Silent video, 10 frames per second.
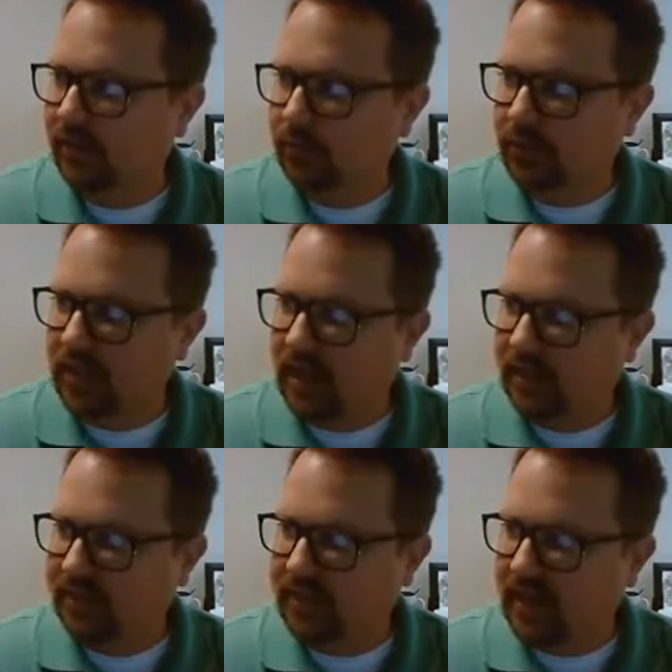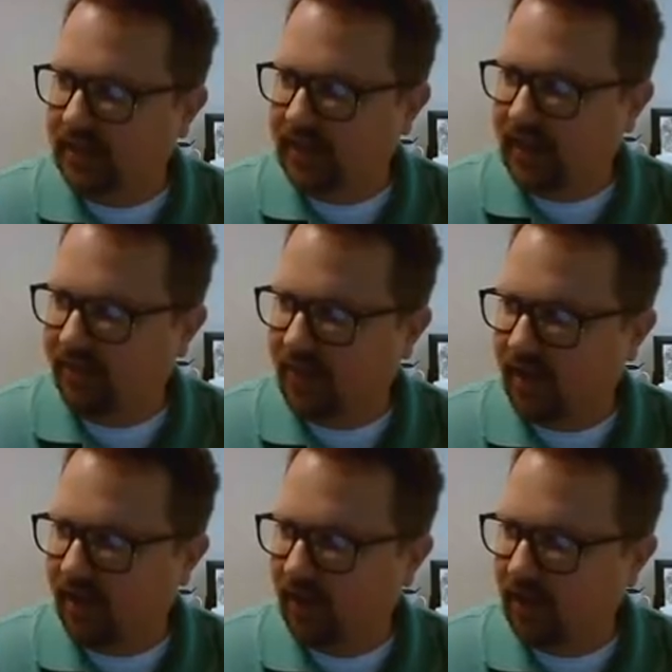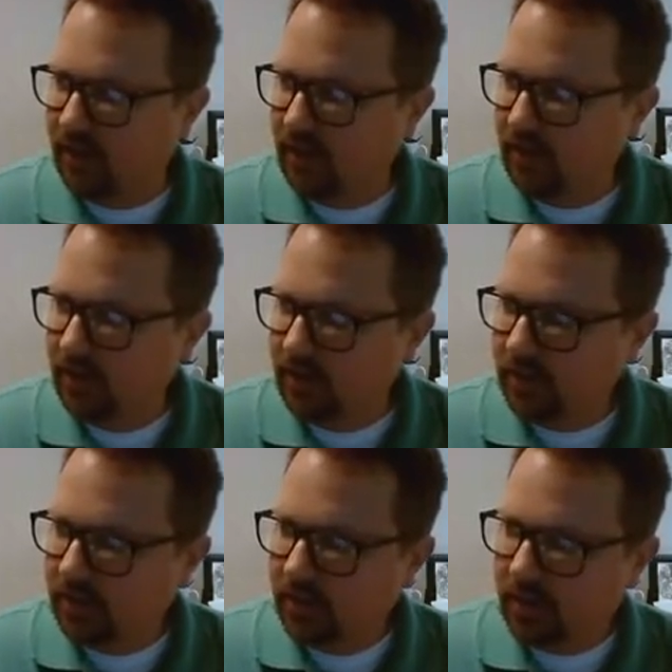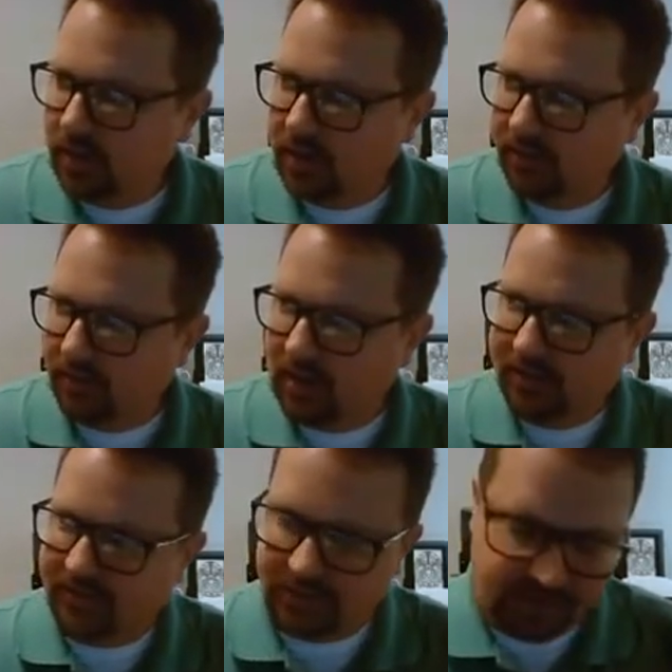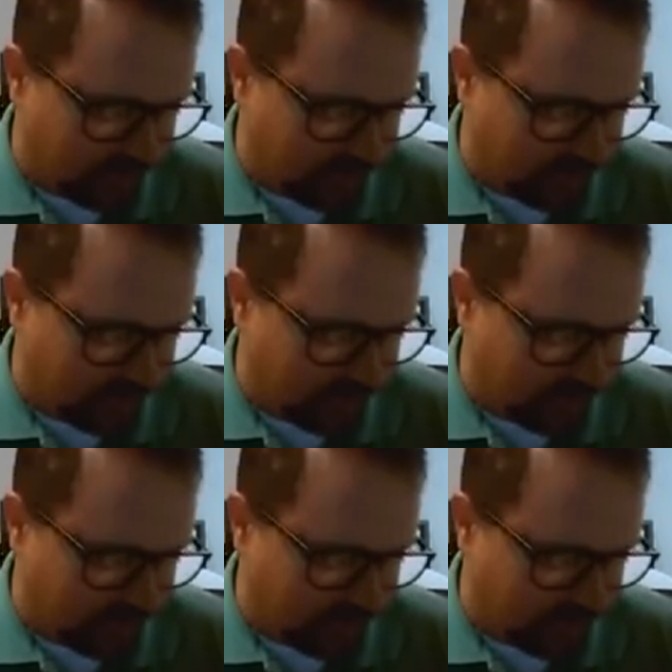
realized I didn't have that on the right screen.